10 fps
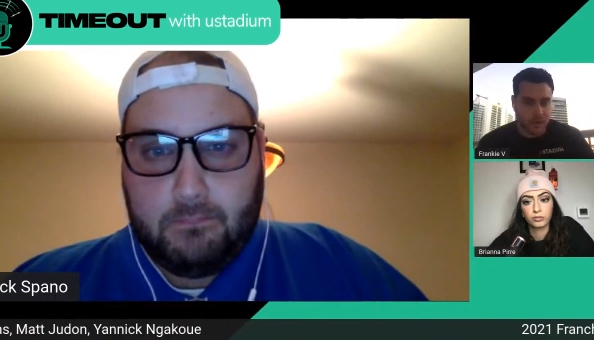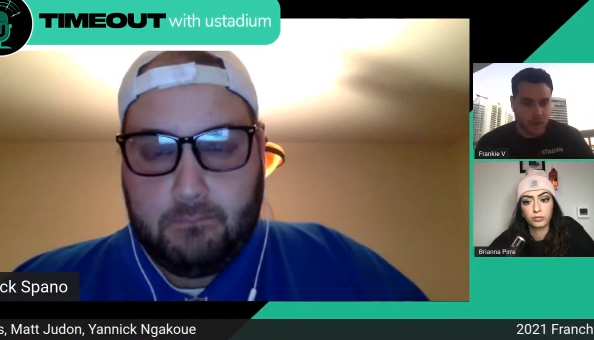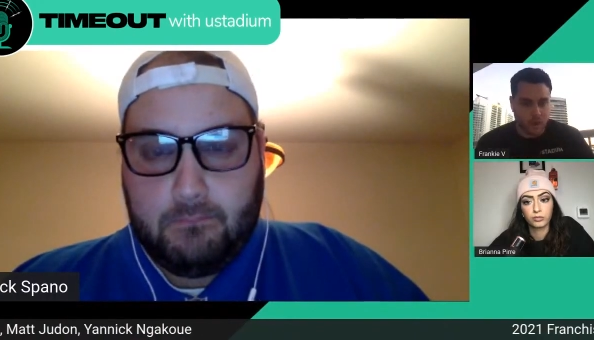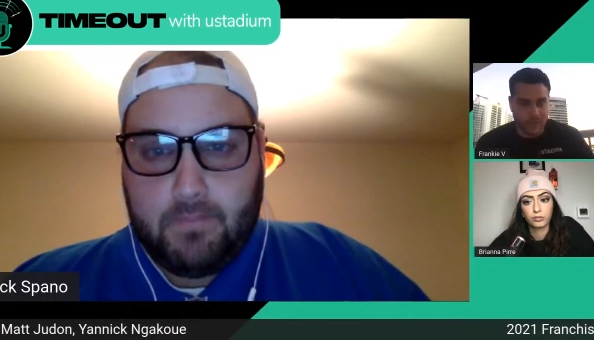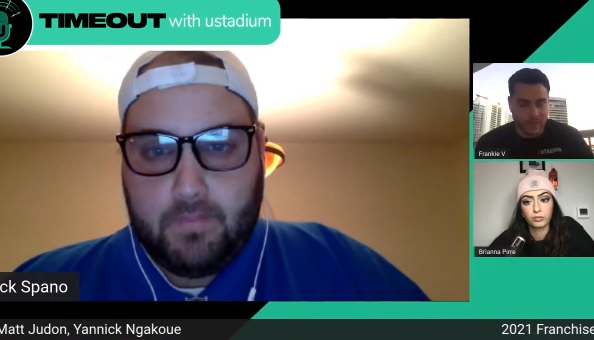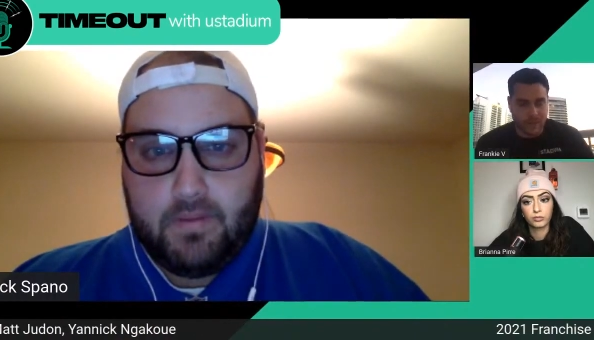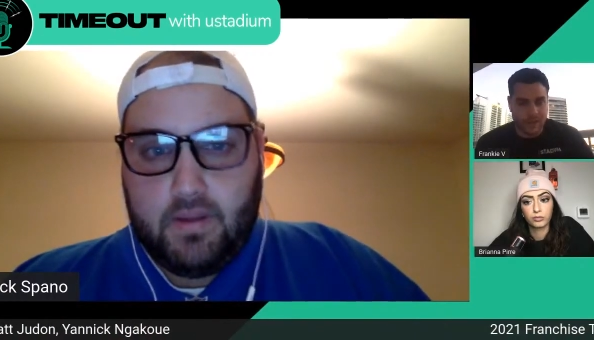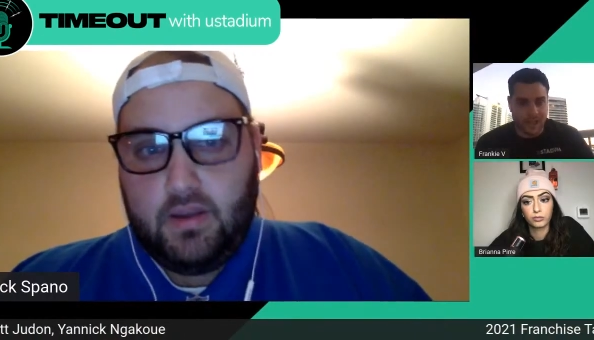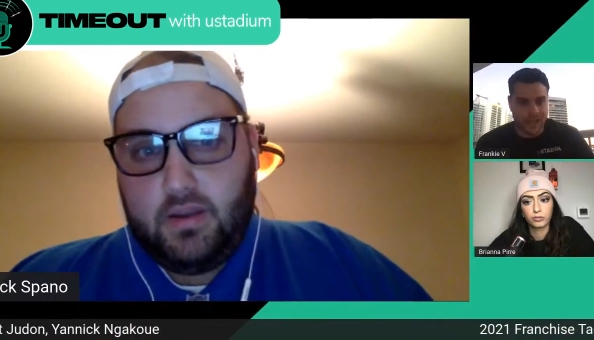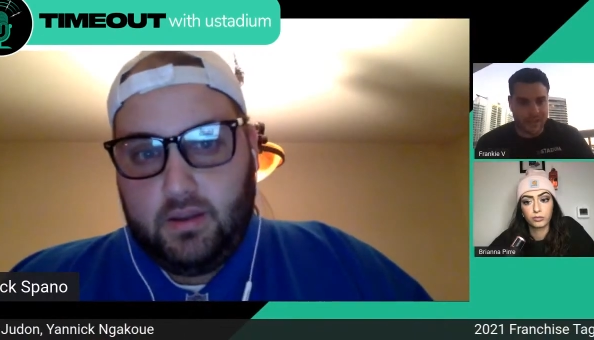Speaker 1: known that they're
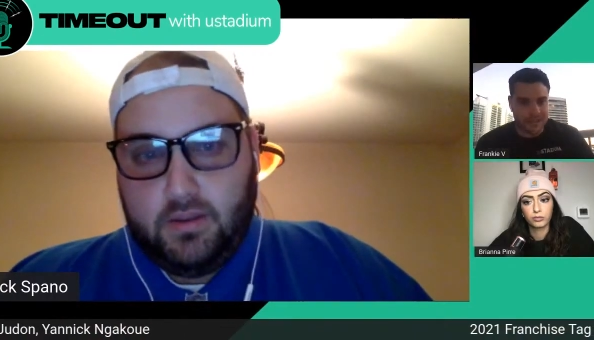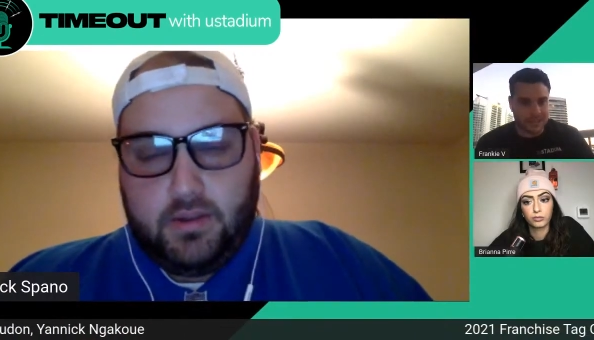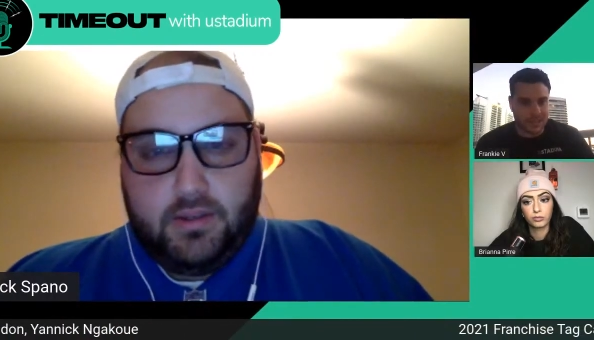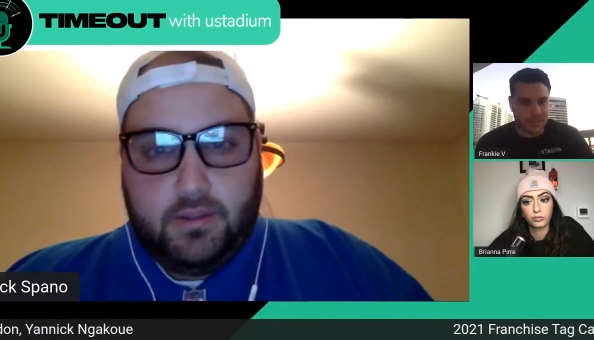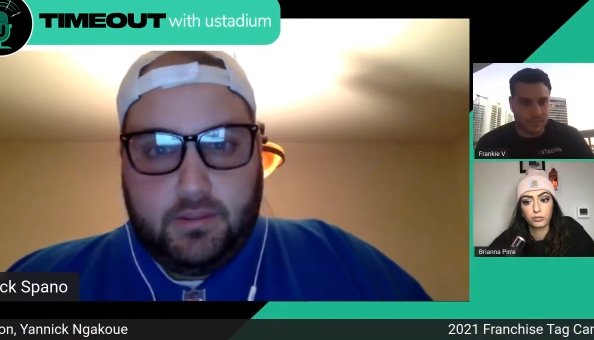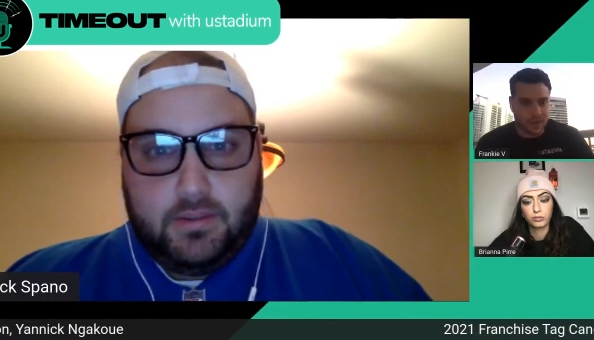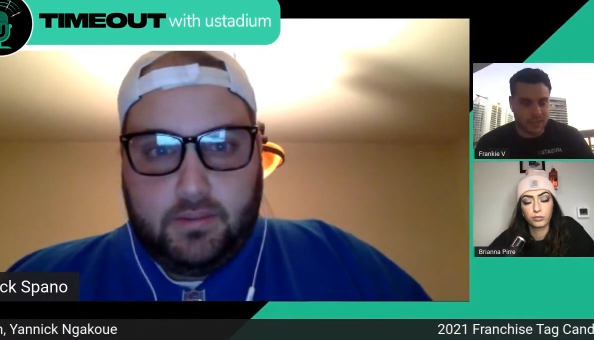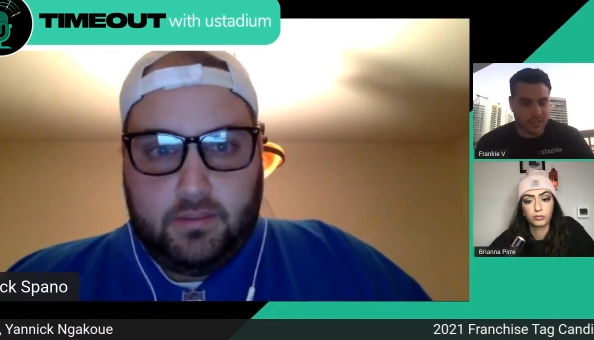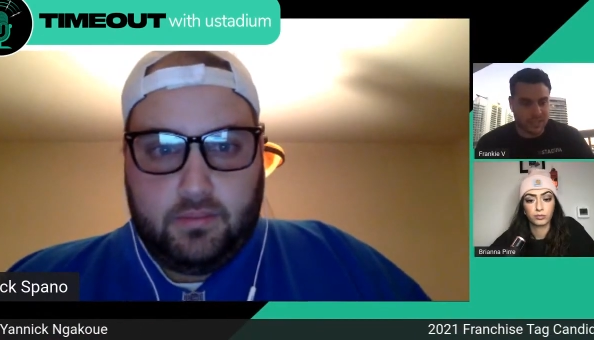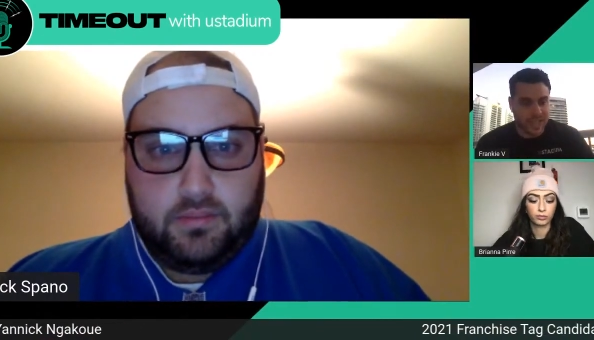not going to sign the
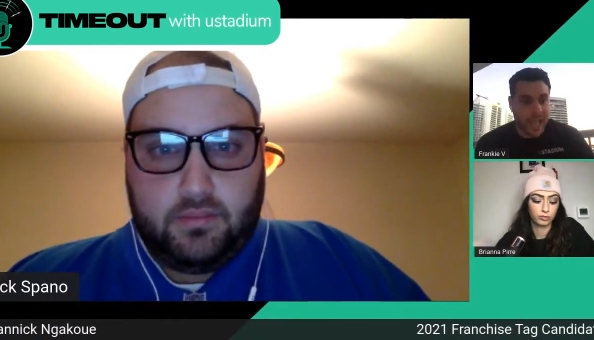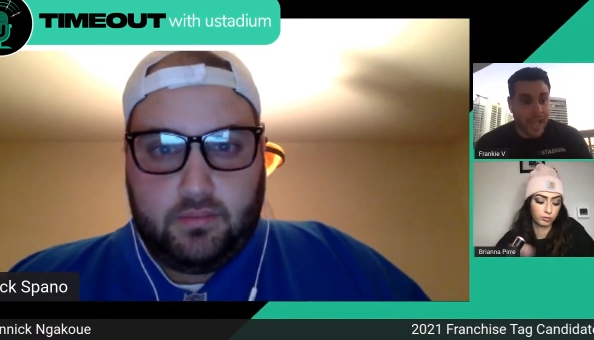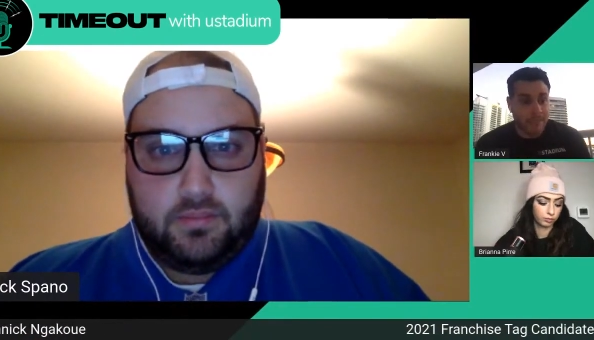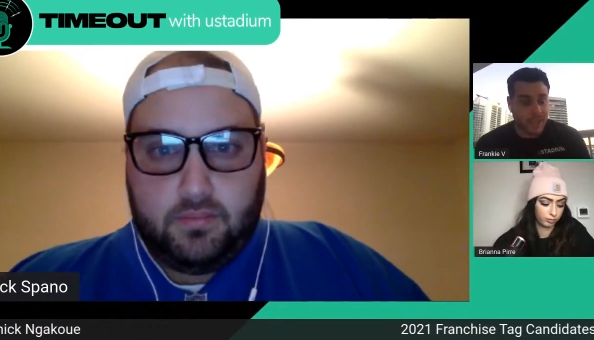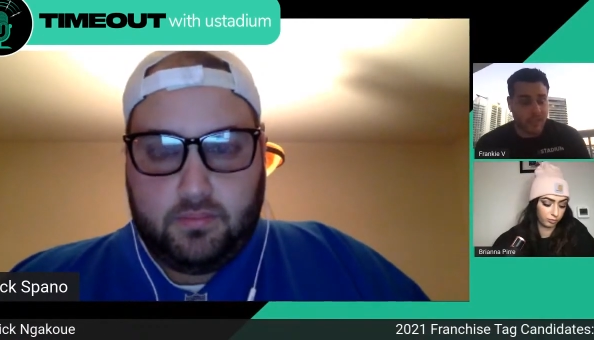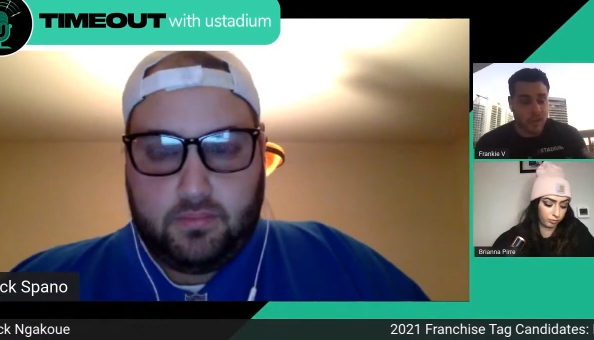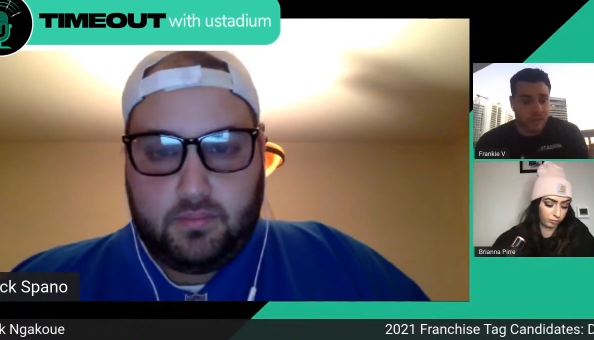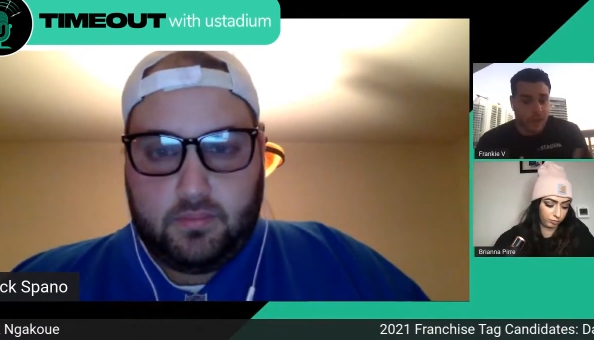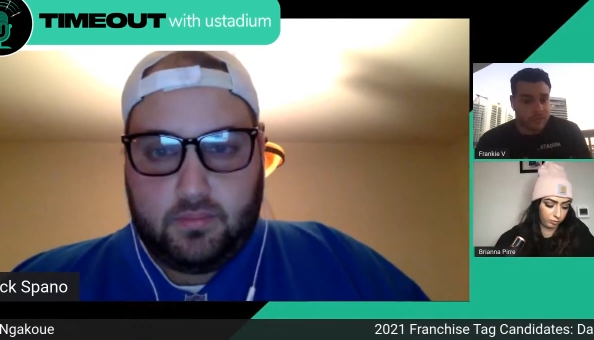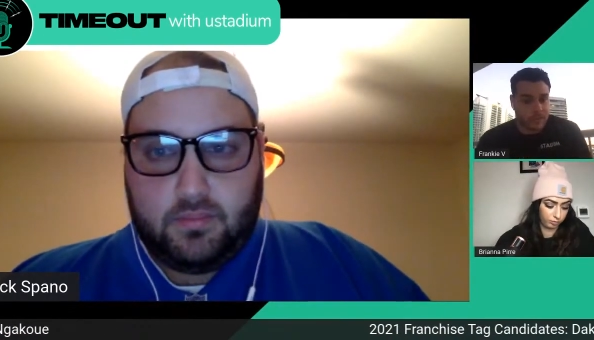franchise, say, I'm telling you,
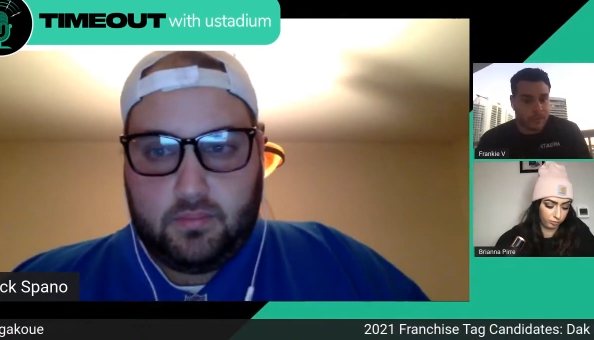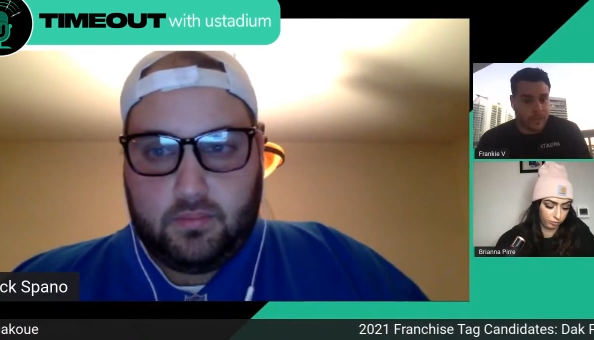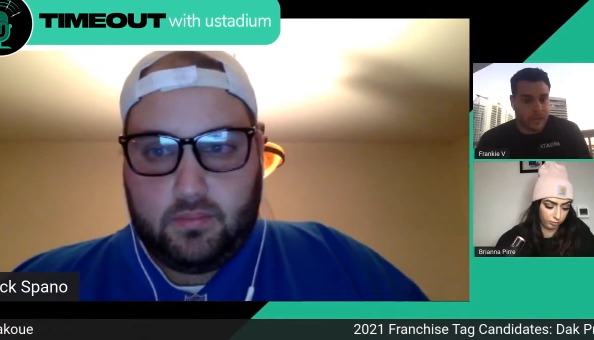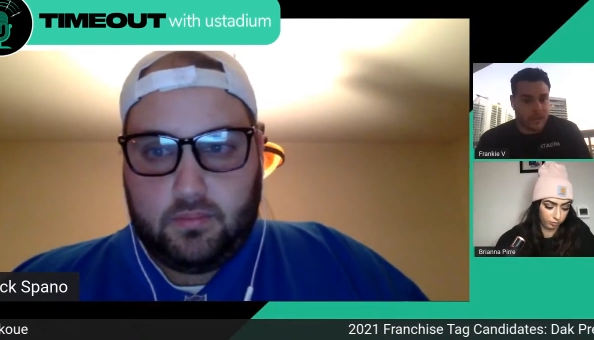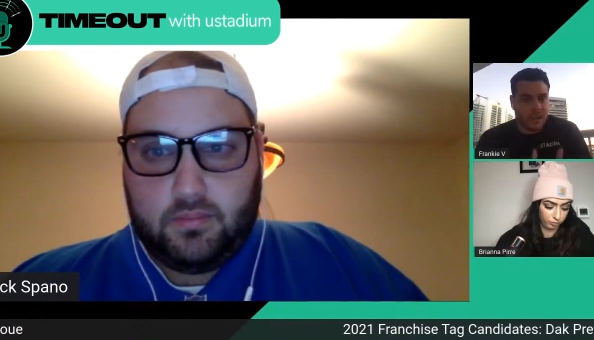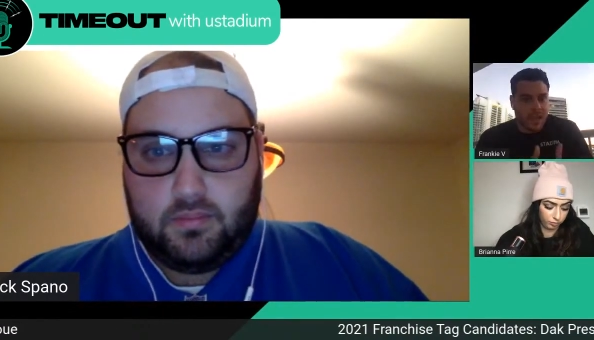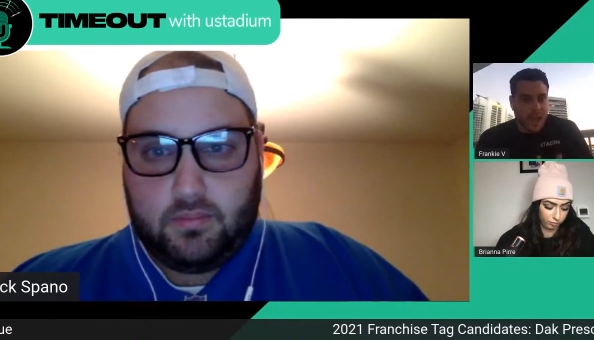if I was a player,